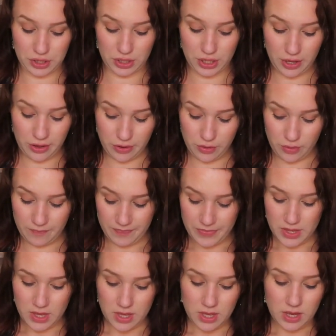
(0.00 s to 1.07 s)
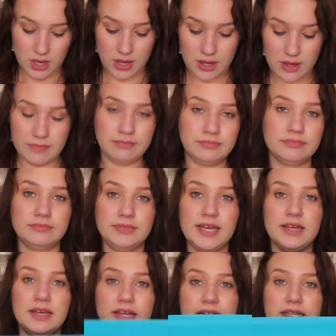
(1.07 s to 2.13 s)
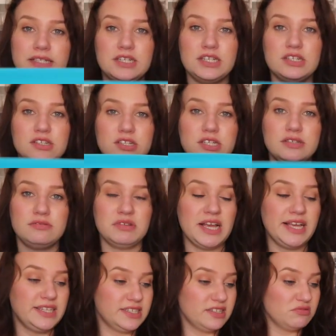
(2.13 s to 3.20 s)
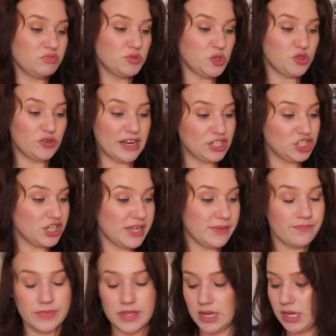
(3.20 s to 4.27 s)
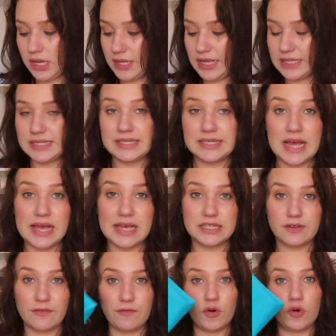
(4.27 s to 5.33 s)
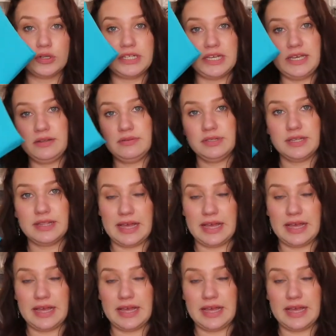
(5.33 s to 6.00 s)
a go um, yeah, and it's just nice, stretchy. That's a size 14, so